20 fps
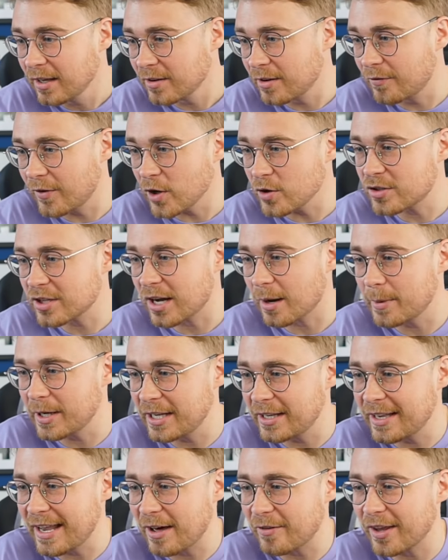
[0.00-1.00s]
The votes are coming
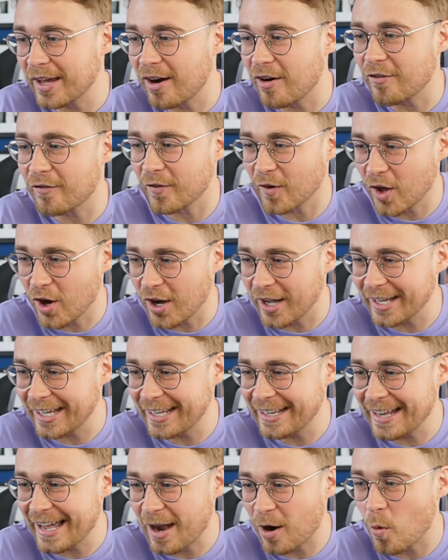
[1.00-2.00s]
in now. They are flying
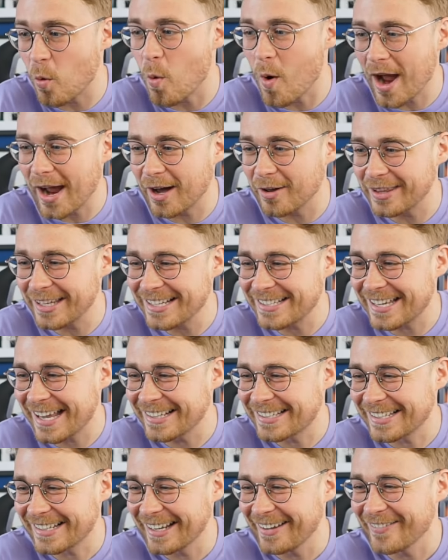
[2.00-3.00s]
in now. Wow, the
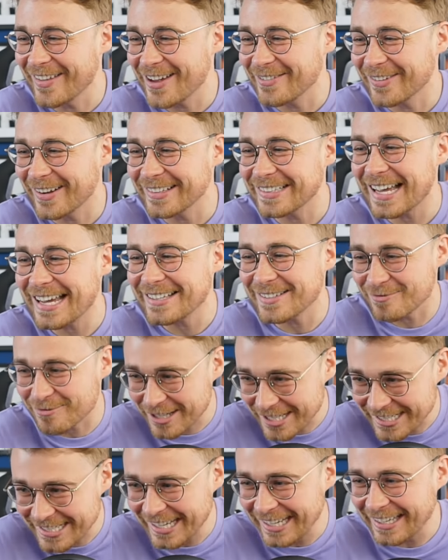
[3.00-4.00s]
intensity of those votes. That is
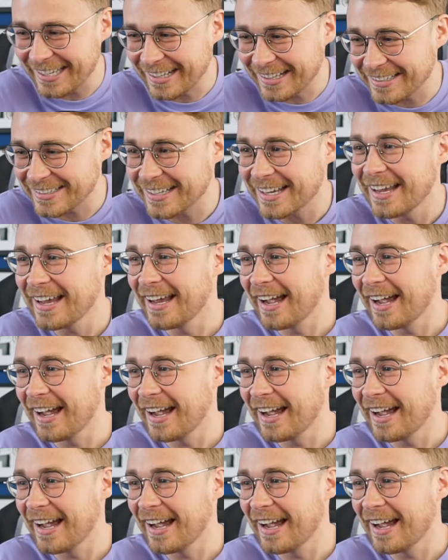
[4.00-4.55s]
ridiculous.